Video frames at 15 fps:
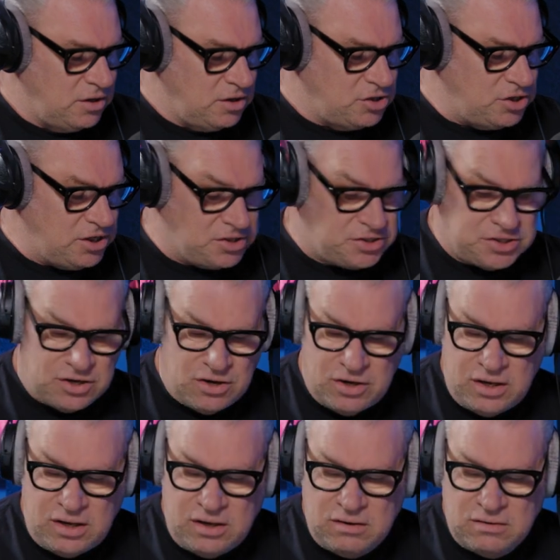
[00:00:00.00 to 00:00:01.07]
She's
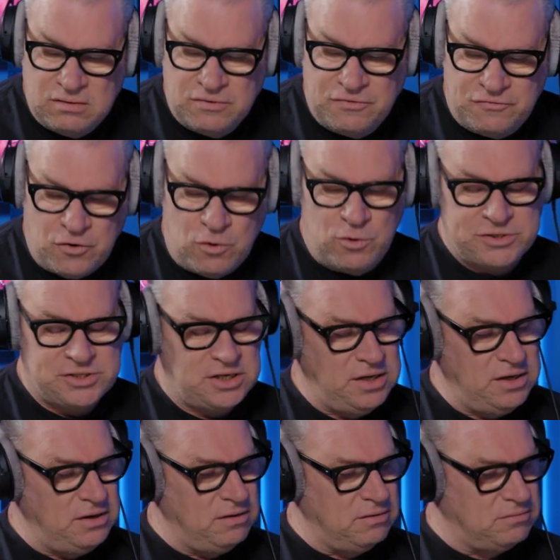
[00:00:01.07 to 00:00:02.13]
turning
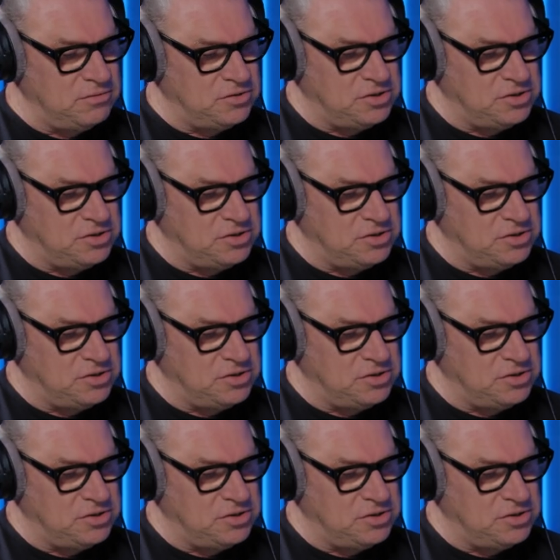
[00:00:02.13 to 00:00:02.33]
40.